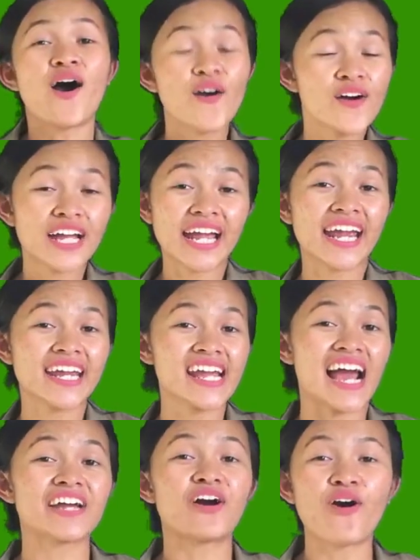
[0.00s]
Okay,
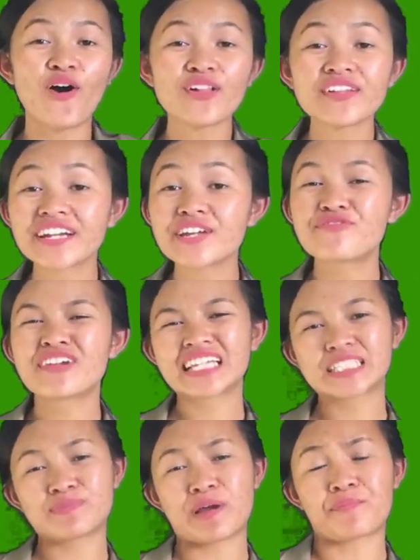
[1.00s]
I already
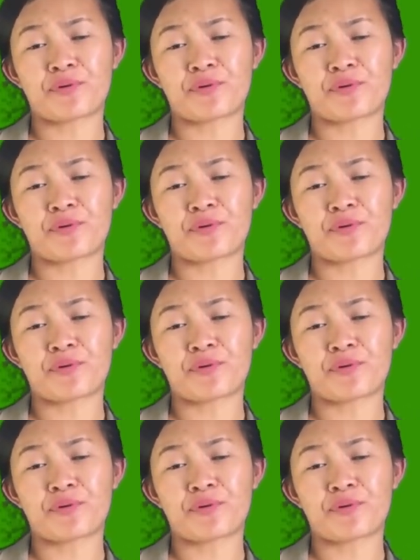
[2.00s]
finished my